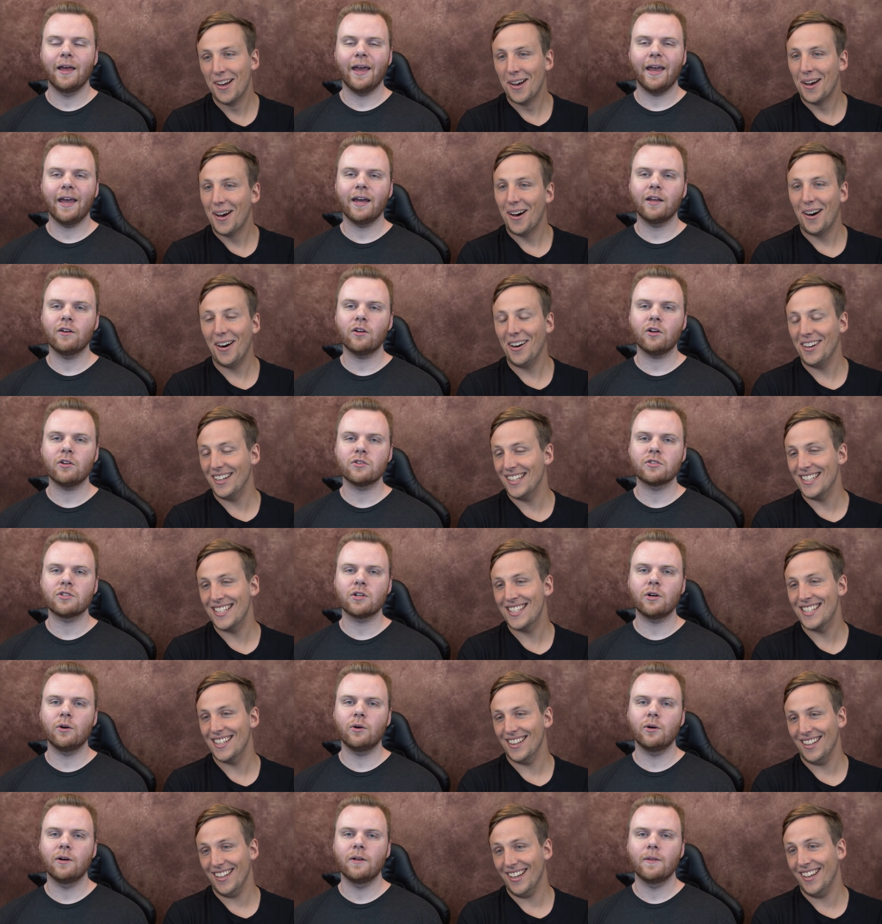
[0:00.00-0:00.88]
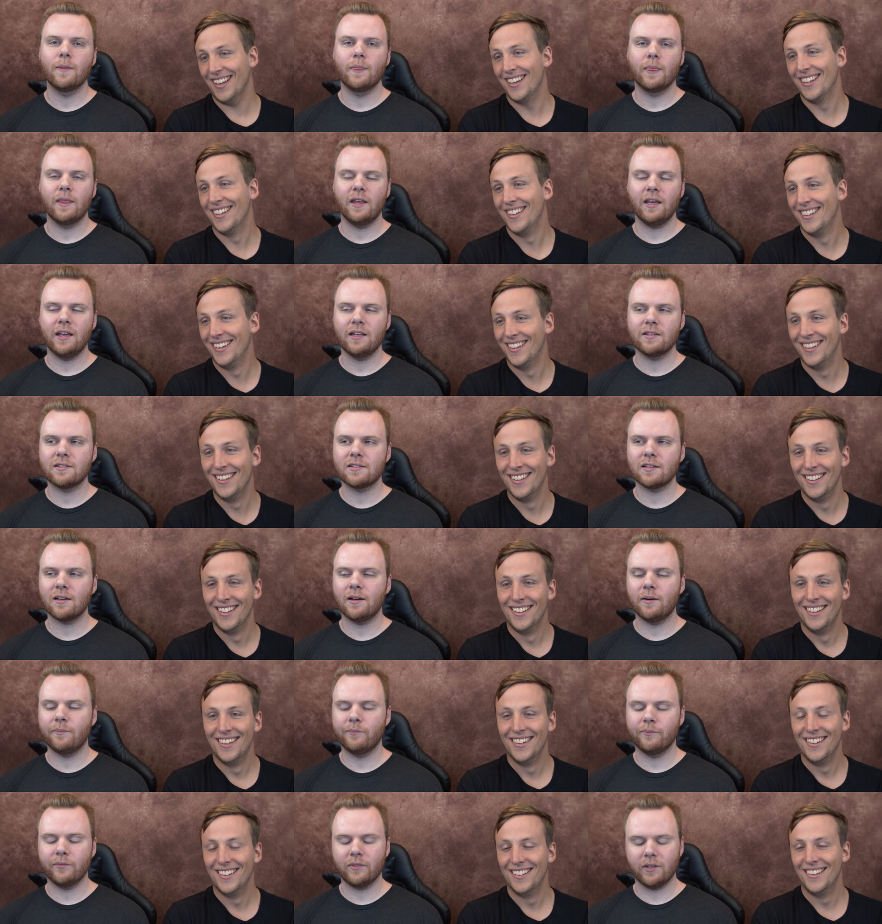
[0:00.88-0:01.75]
Speaker 1: and honestly.
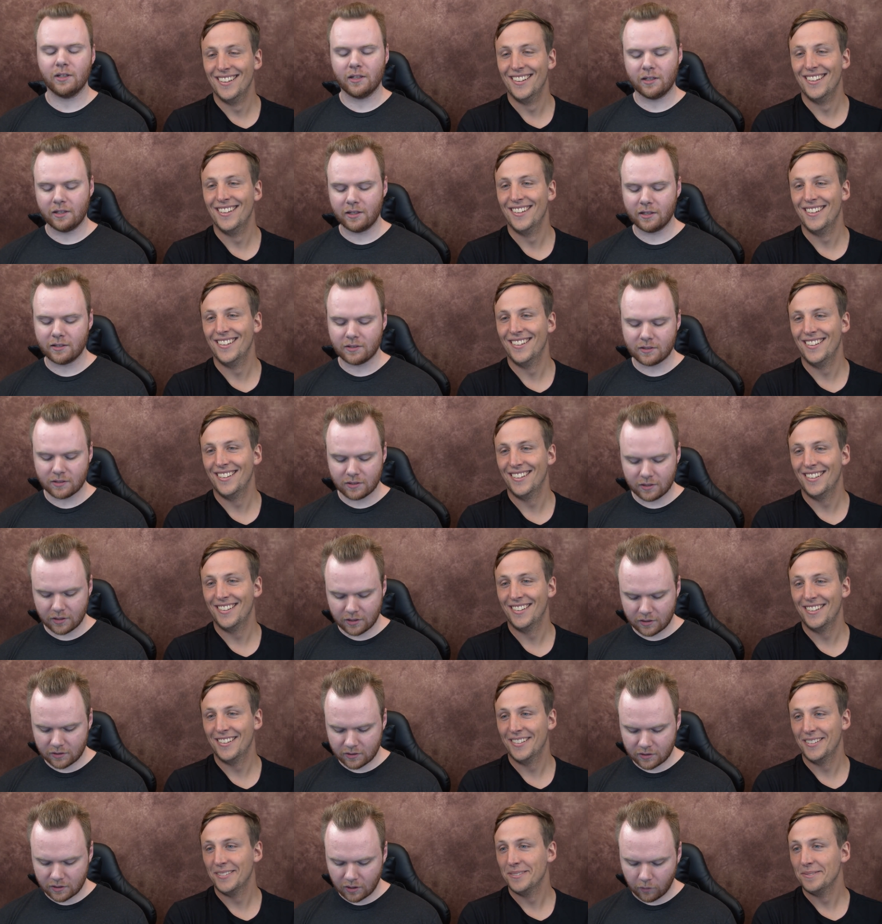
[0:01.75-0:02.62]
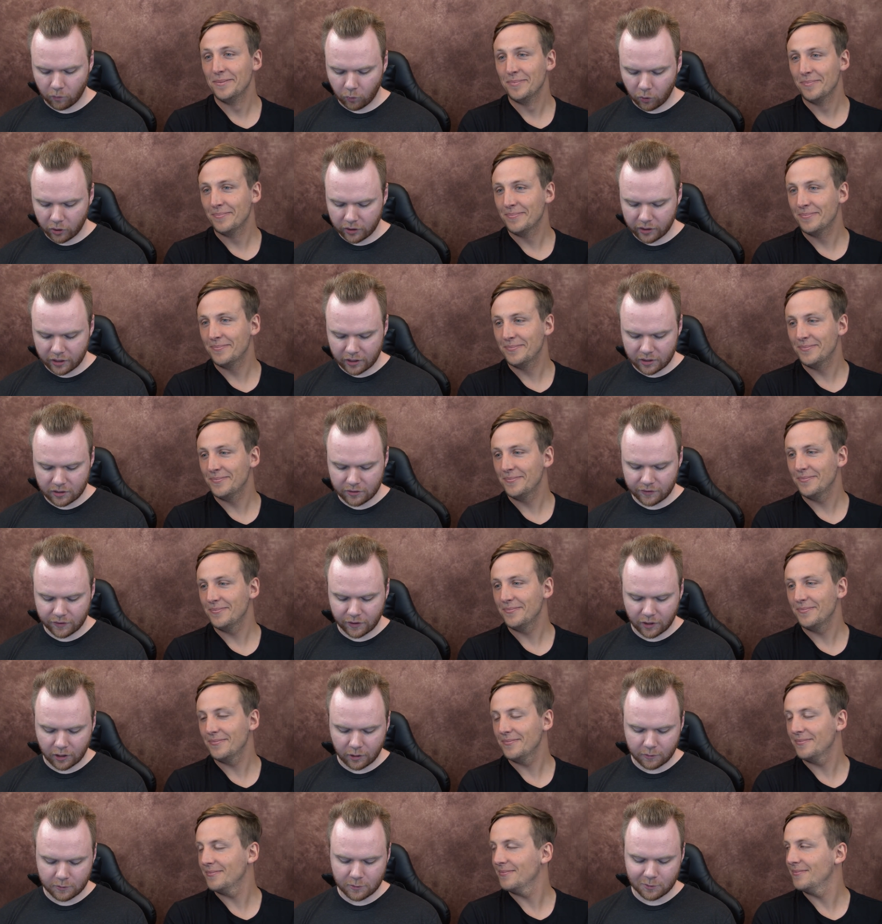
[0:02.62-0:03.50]
Also, it's someone that
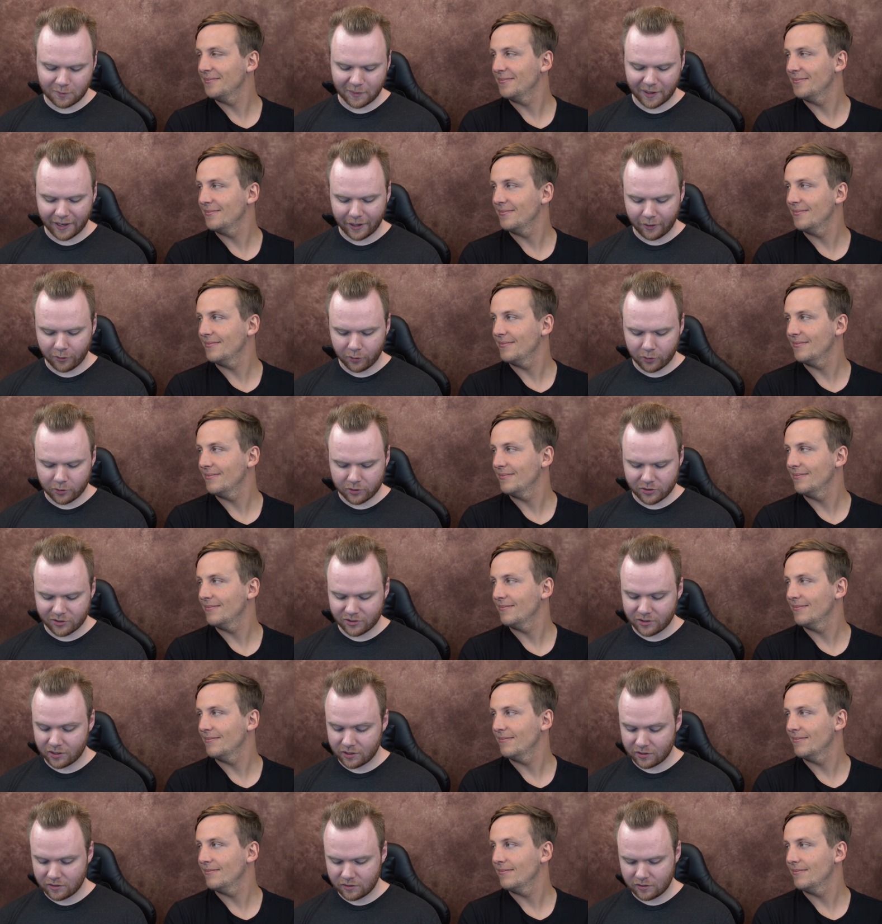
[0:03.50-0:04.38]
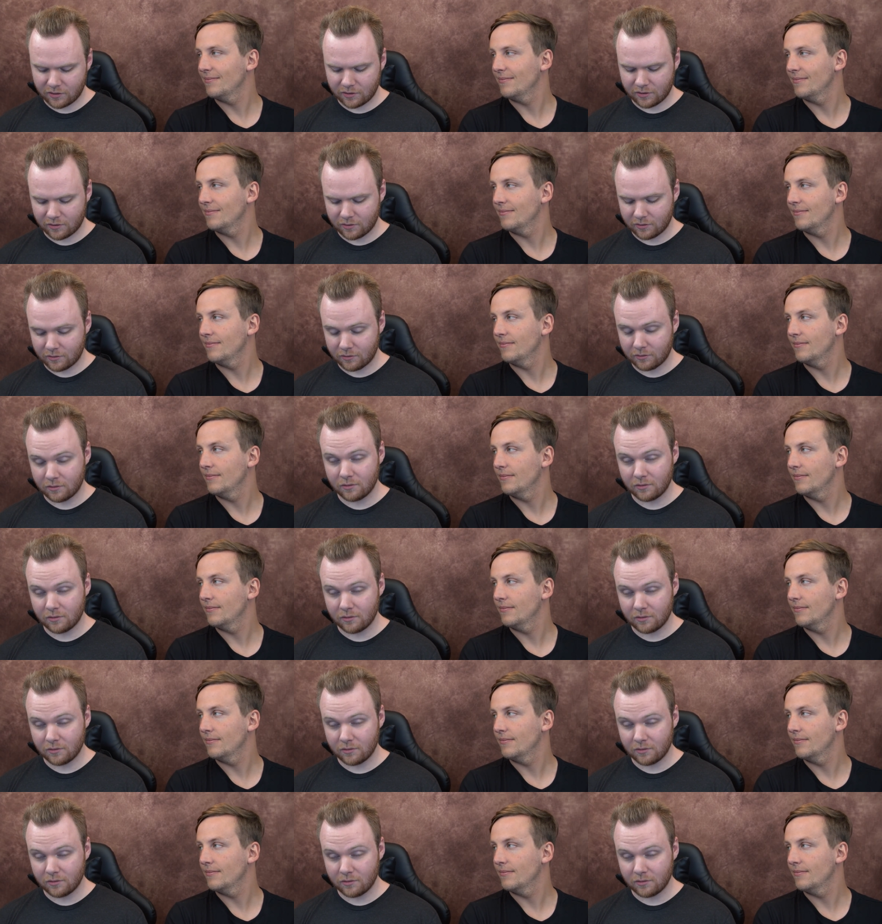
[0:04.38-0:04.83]
develops powers that's...